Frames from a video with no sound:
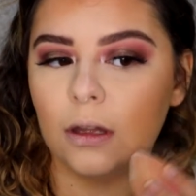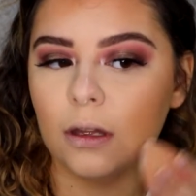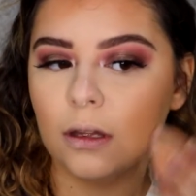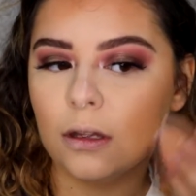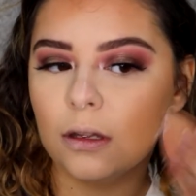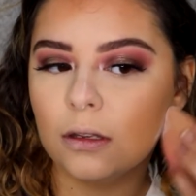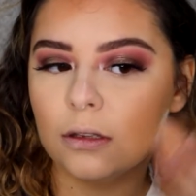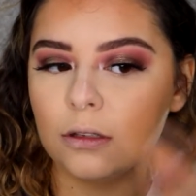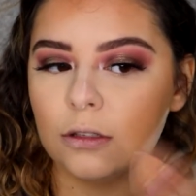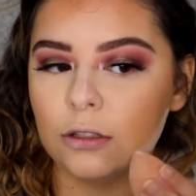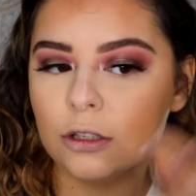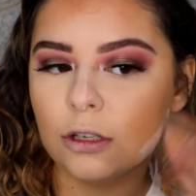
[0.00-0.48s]

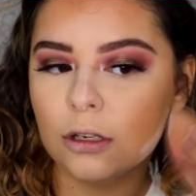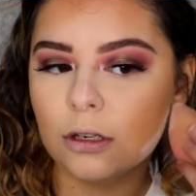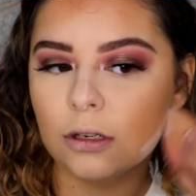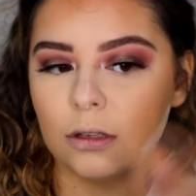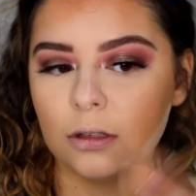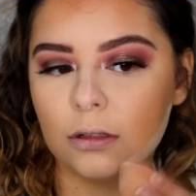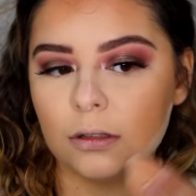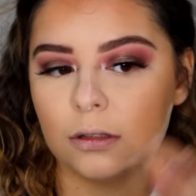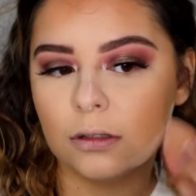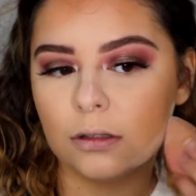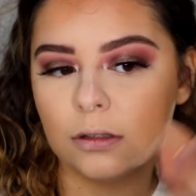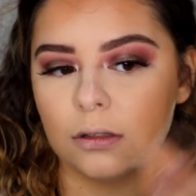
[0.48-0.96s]
and
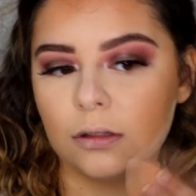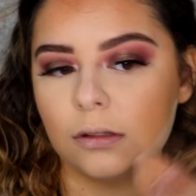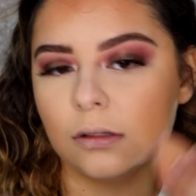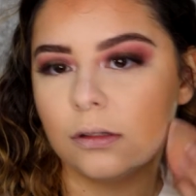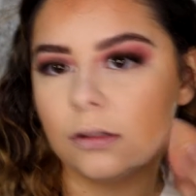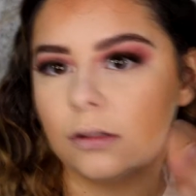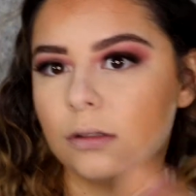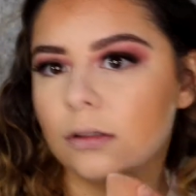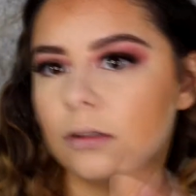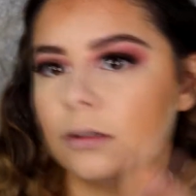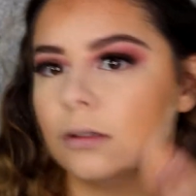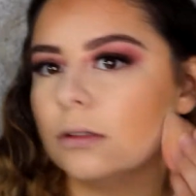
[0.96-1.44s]

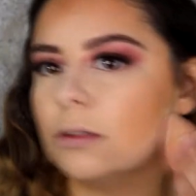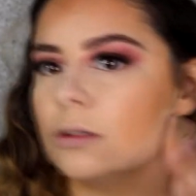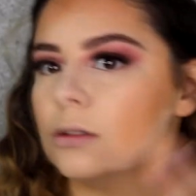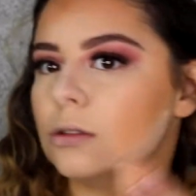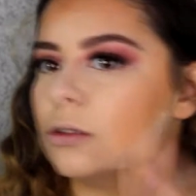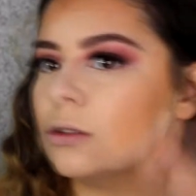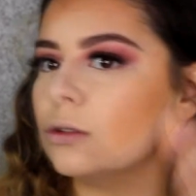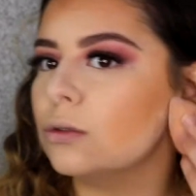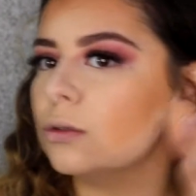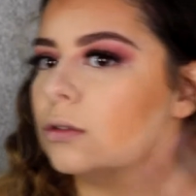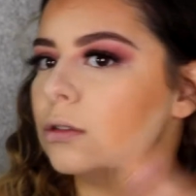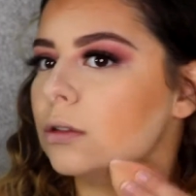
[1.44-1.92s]
just
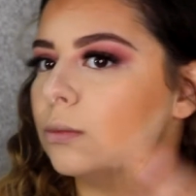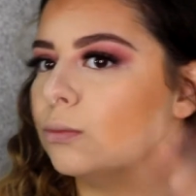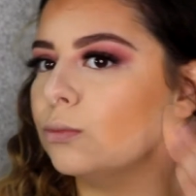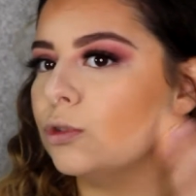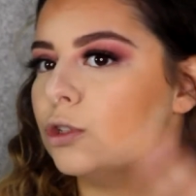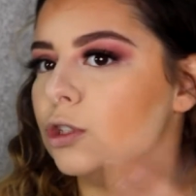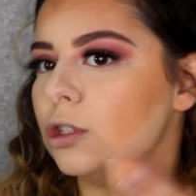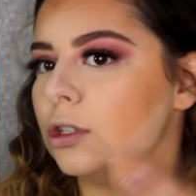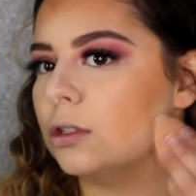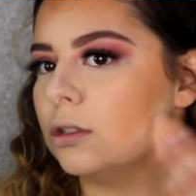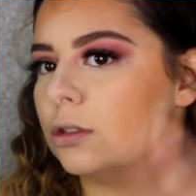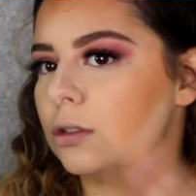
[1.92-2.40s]
do some
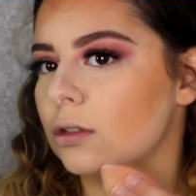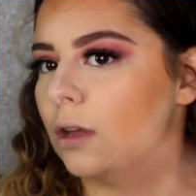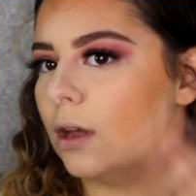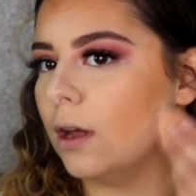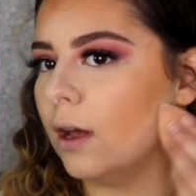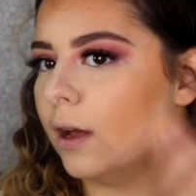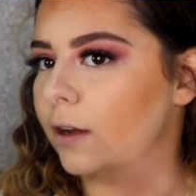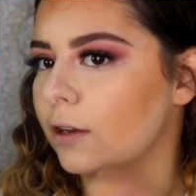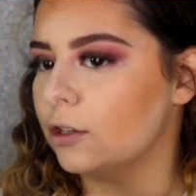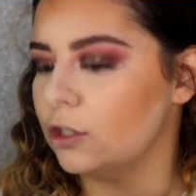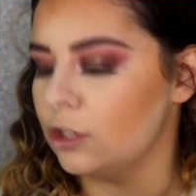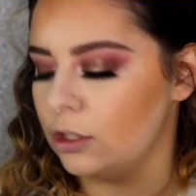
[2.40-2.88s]
chisel
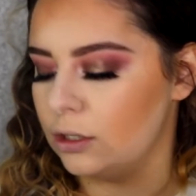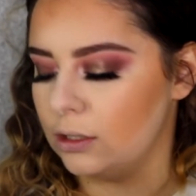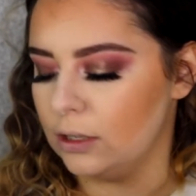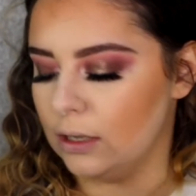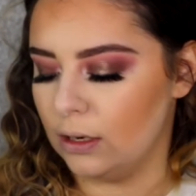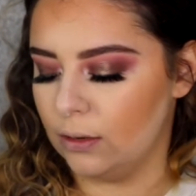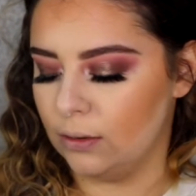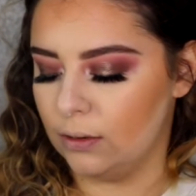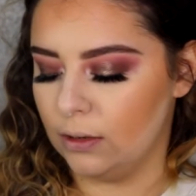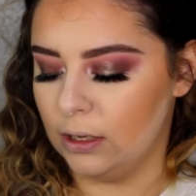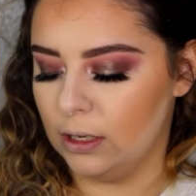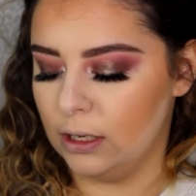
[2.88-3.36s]
action
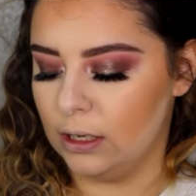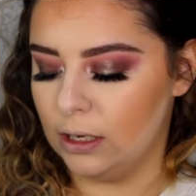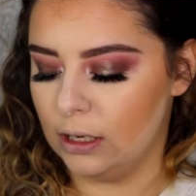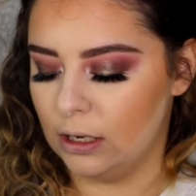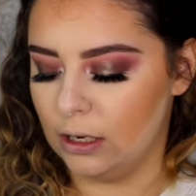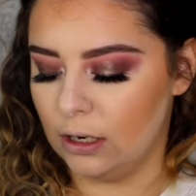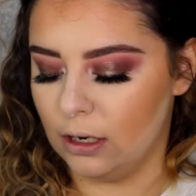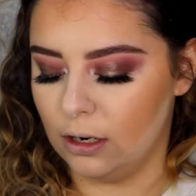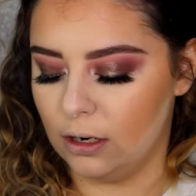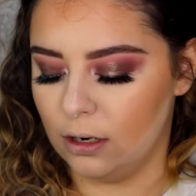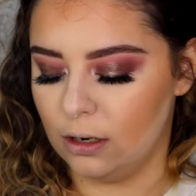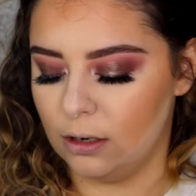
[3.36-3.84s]
down
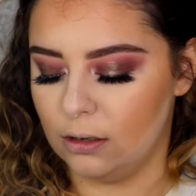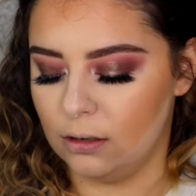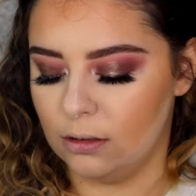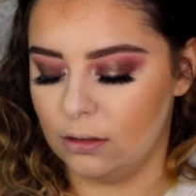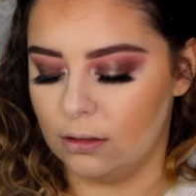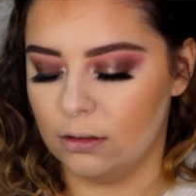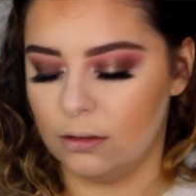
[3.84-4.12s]
here.